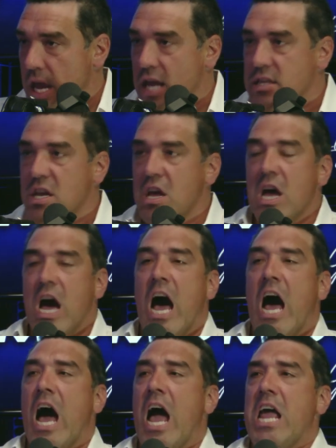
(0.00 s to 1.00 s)
It's
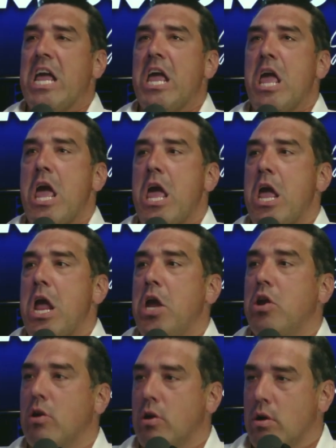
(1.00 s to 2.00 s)
I
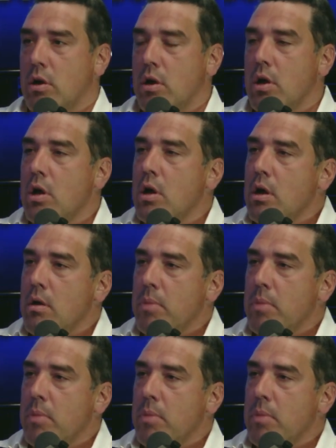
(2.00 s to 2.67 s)
hate her.